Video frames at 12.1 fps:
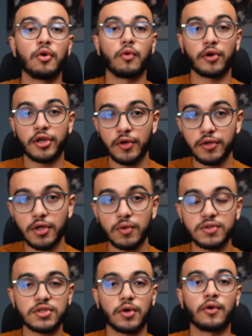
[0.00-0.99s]
or
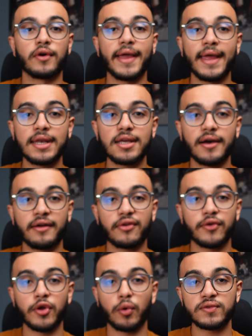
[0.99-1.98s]
GoodNotes or any
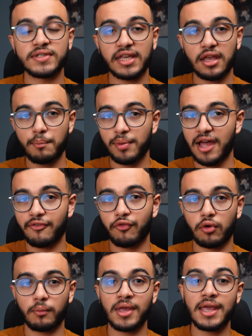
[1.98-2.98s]
other note-taking
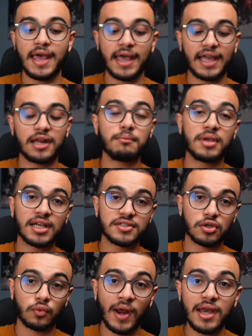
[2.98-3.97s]
platform. Again, because
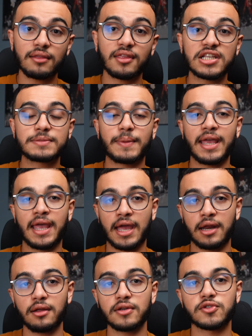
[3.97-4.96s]
you're writing things by
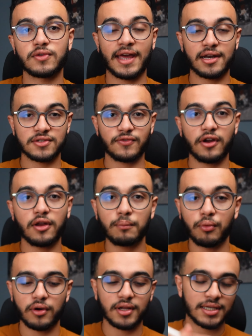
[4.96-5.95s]
hand, so that is very
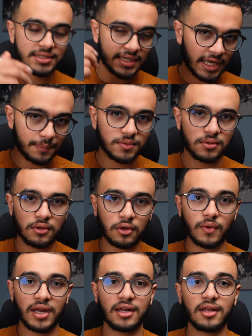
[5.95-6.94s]
important because it helps you
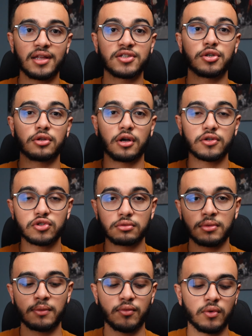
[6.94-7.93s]
ingrain it into your long-term
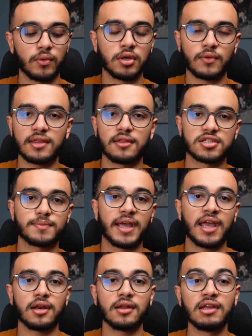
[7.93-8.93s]
memory when you write things by
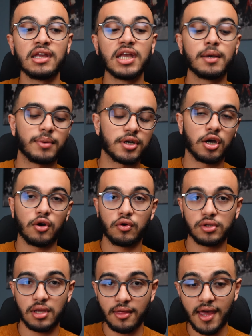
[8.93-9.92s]
hand. But not
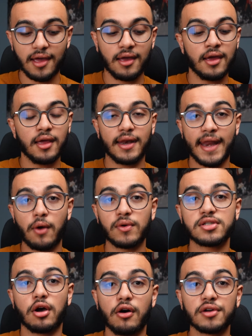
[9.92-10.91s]
only that, now
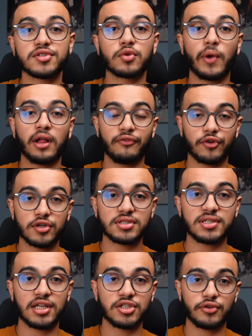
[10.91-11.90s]
it's also
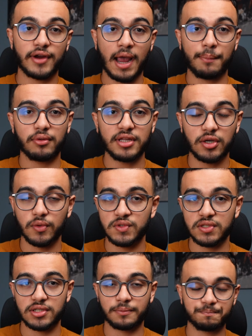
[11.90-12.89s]
well-versed into your Apple
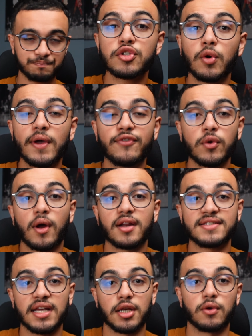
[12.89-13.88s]
ecosystem. So if you want to
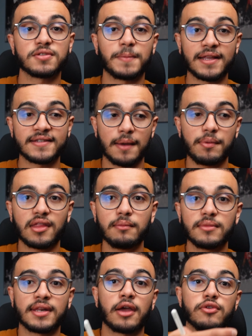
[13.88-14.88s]
take notes by typing
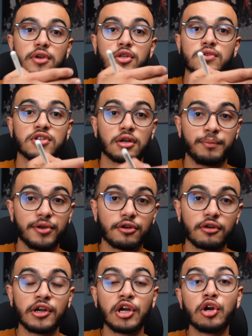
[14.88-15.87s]
them, now you can use your
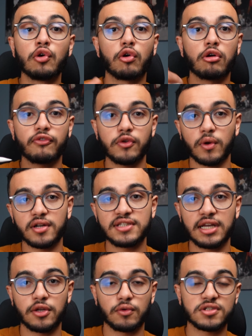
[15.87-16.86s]
computer. Or if you want to
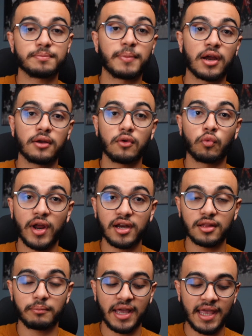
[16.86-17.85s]
take notes by writing
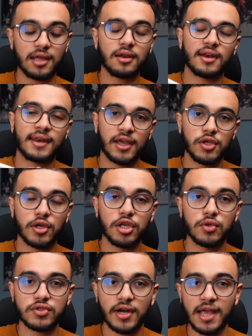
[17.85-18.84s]
them by hand, now you could
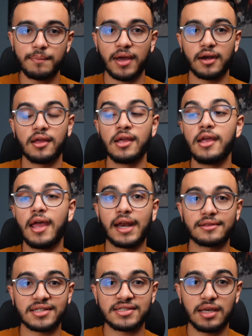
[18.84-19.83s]
use your iPad. And
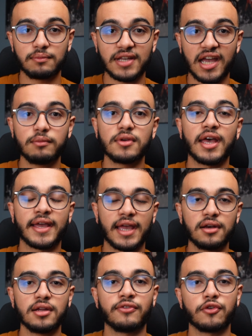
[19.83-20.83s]
at the same time,
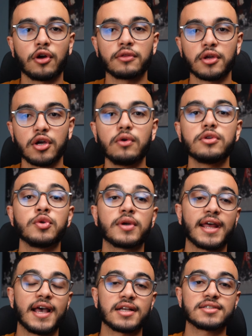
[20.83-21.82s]
again, if you're on the go, you
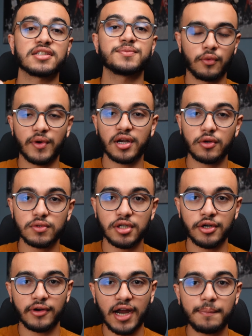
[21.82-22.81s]
could access your written notes
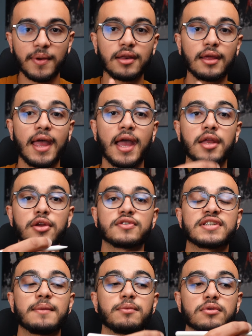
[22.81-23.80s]
on your iPad and your
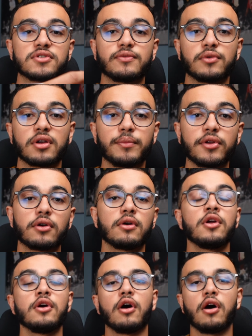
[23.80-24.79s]
typed notes from your computer
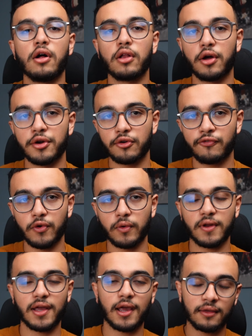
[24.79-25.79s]
all on your
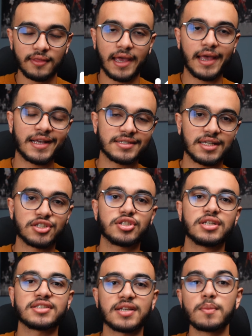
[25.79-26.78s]
phone. And that
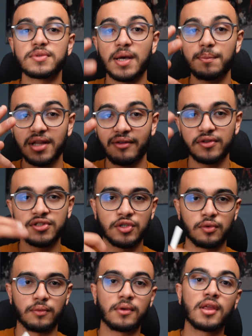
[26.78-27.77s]
essentially sums up level
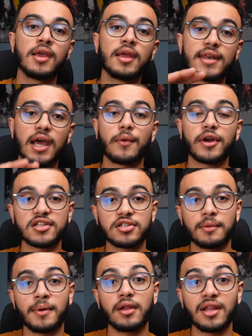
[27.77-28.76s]
2. Now we're going to
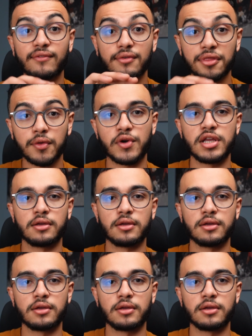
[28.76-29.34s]
talk about level 3.